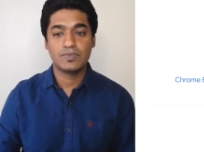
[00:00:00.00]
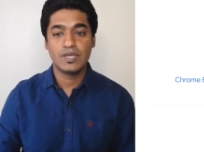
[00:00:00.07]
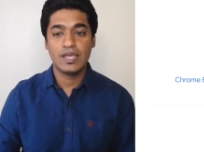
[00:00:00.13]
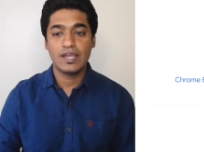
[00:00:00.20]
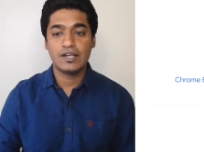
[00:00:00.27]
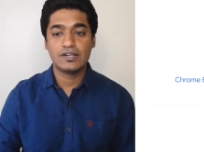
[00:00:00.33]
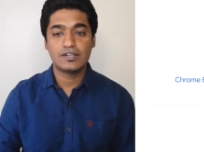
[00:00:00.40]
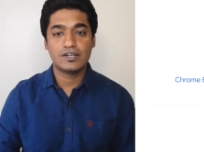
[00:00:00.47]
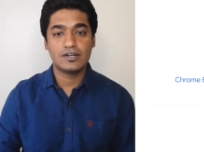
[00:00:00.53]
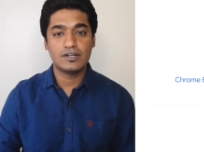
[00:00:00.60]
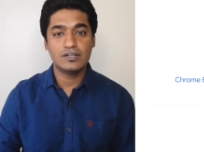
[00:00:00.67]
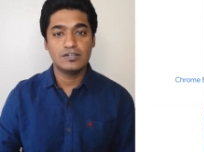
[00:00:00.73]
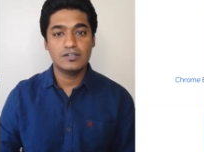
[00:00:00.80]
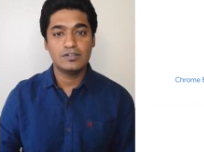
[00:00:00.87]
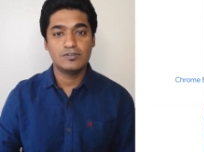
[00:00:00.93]
In
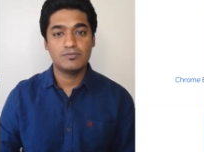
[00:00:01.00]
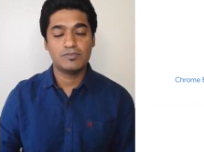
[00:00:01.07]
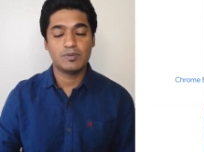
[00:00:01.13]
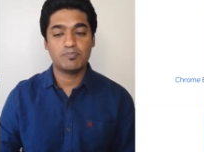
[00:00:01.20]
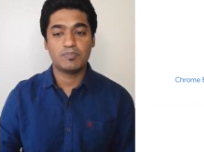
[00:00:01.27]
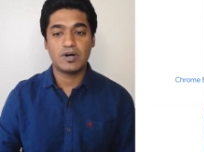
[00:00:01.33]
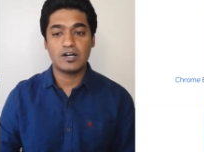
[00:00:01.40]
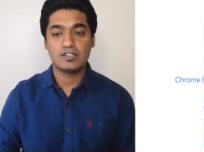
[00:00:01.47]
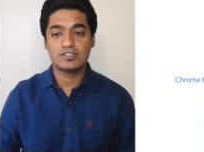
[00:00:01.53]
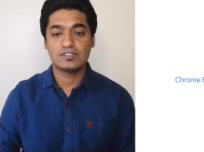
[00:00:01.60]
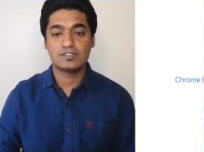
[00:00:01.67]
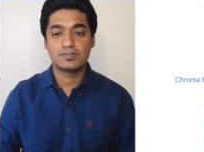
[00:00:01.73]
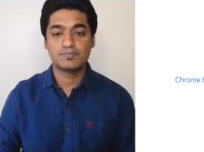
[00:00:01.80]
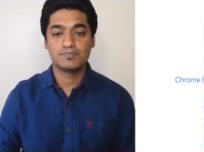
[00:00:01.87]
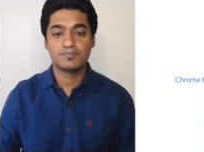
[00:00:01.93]
turn, we
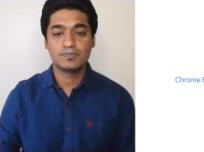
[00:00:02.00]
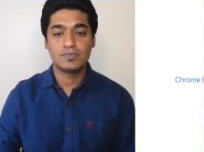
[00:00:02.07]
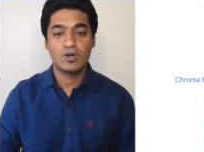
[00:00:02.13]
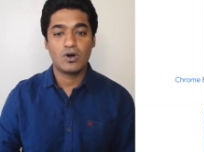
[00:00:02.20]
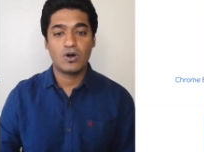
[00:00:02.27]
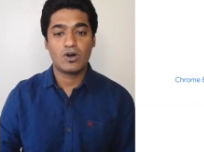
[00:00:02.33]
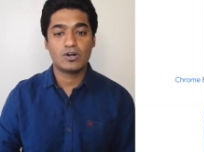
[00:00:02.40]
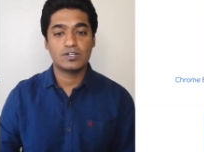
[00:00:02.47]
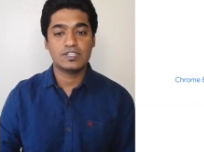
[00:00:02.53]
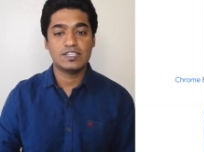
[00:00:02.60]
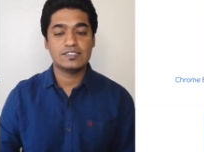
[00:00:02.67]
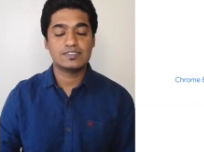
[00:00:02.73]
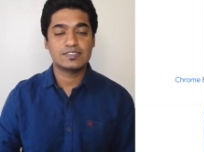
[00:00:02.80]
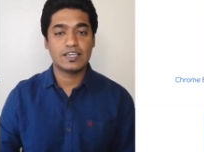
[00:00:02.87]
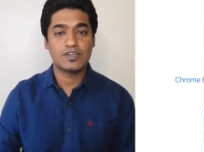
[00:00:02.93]
pass on
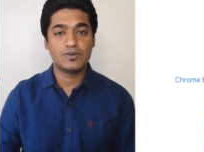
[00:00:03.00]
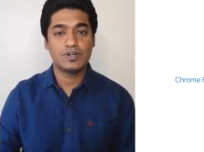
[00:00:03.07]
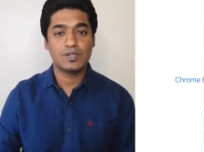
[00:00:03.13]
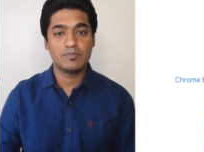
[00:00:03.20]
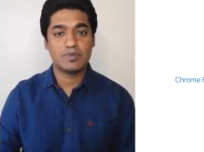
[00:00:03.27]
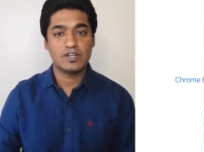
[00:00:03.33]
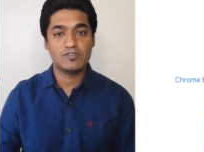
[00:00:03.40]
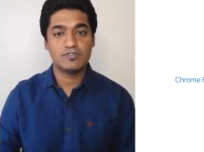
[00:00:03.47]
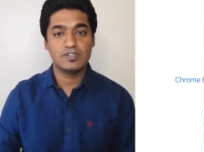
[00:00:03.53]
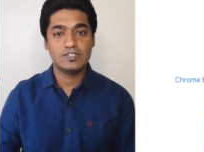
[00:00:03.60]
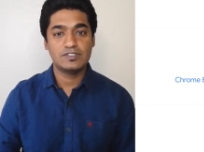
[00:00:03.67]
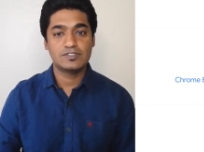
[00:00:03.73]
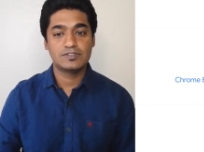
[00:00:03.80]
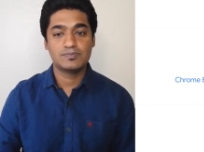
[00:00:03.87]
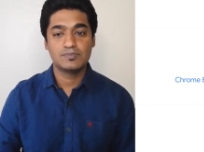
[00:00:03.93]
these security
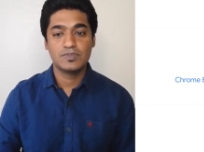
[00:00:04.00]
benefits